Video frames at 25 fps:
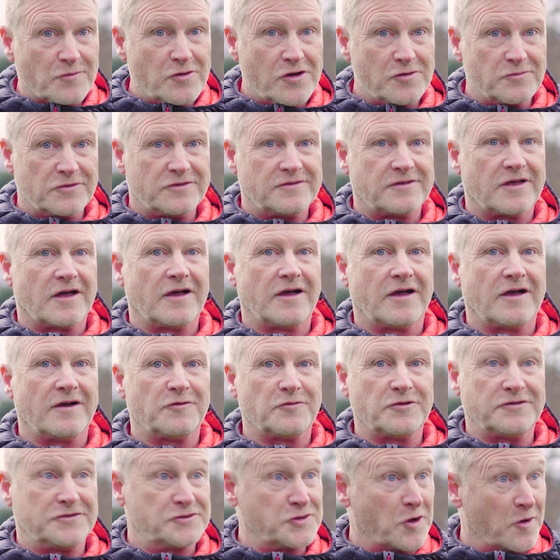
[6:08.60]
I work
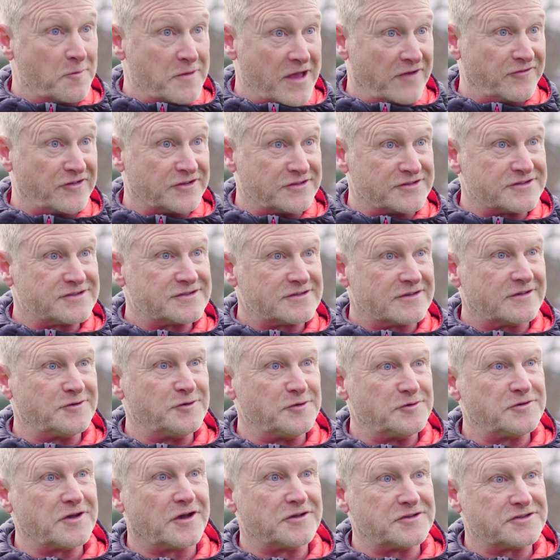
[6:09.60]
with Tom Evans,
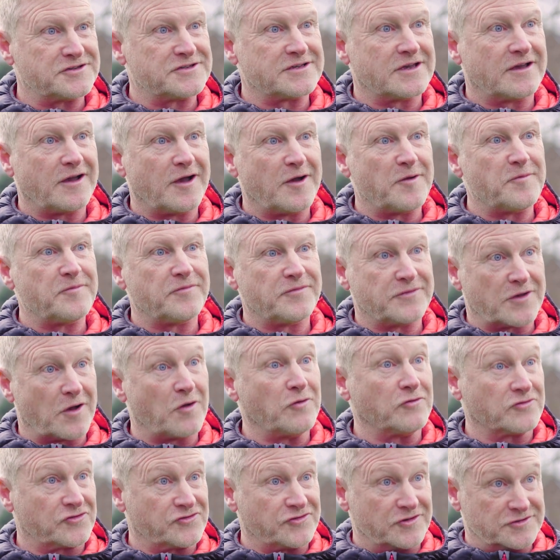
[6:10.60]
who does
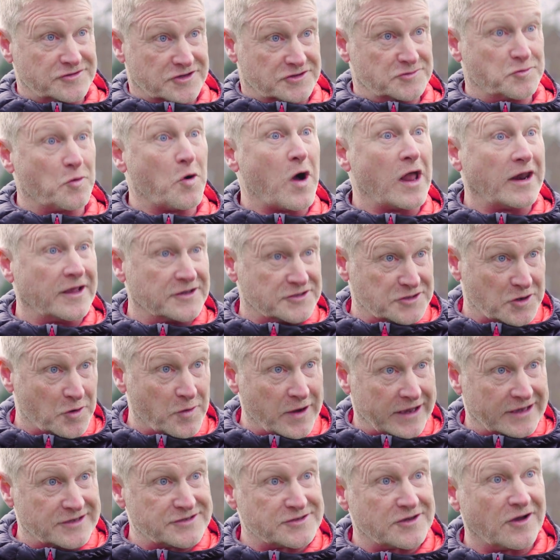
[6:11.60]
ultras as well as
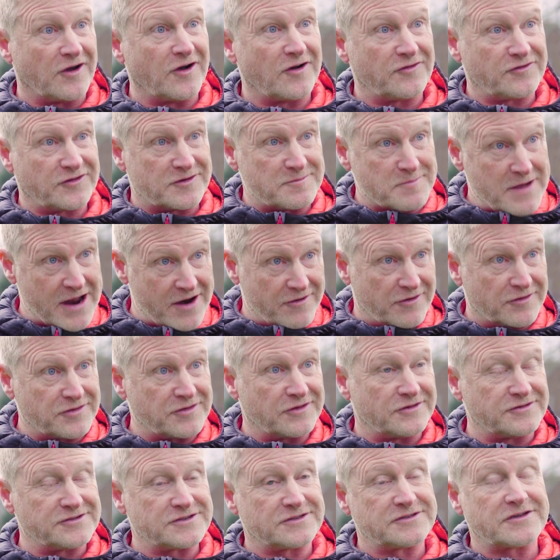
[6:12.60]
quick stuff and
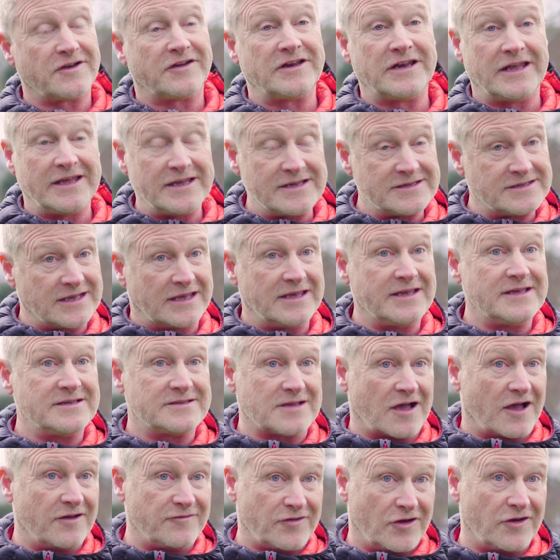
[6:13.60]
marathons, and he's
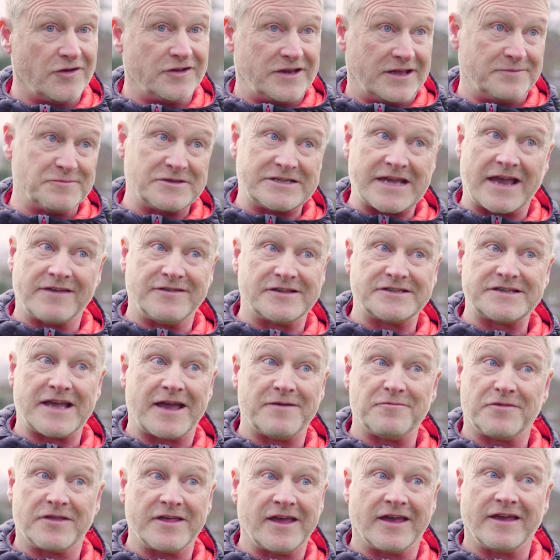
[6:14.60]
I've heard him say the
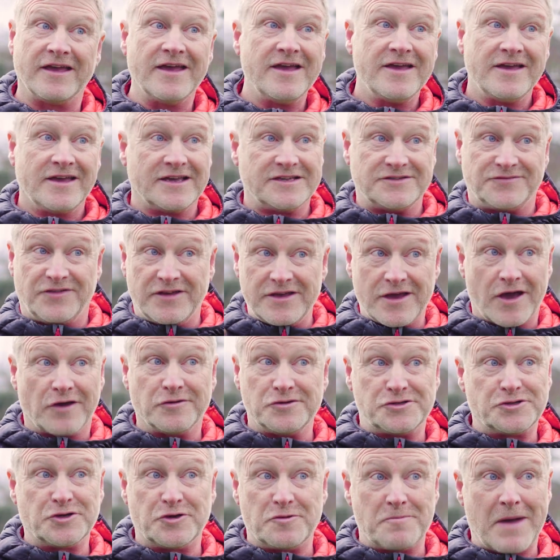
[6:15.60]
same thing. His
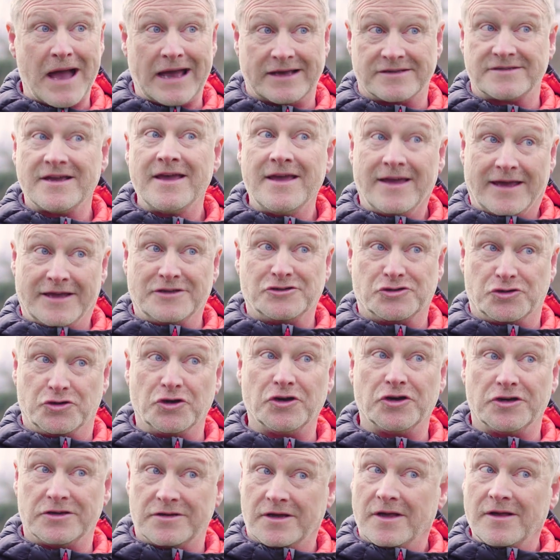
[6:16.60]
VO2 max is
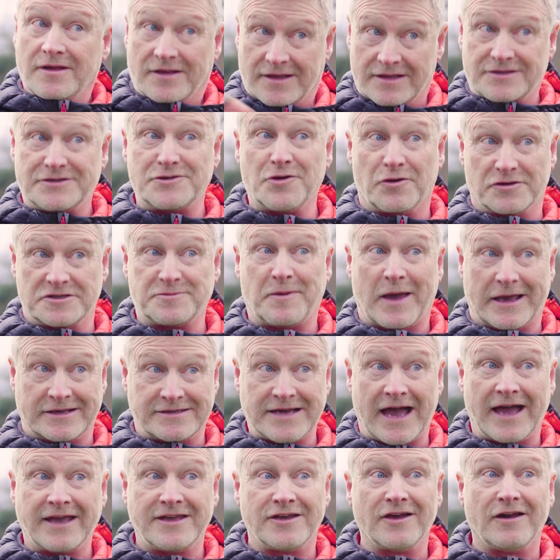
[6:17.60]
good. It's not
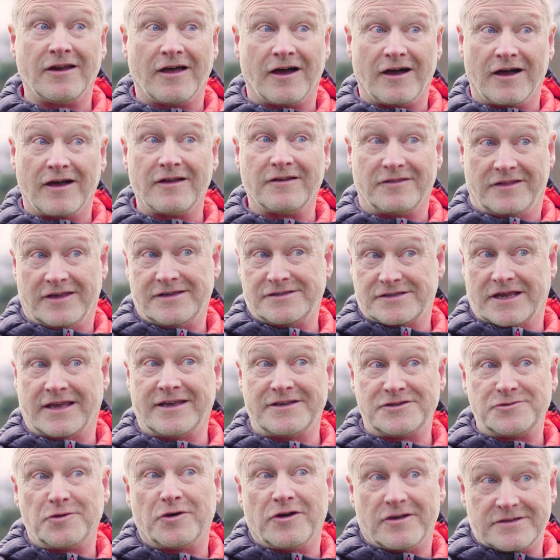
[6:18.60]
spectacular. These are
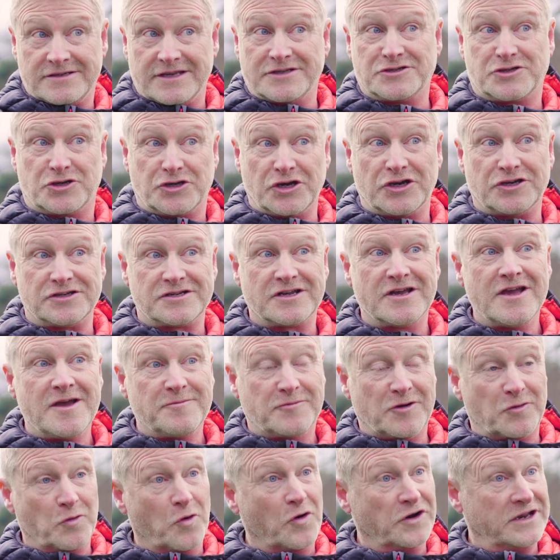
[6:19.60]
his words. It's good,
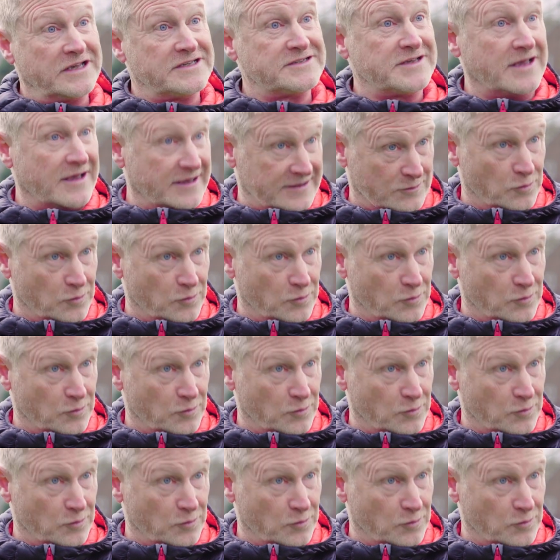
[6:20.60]
but what is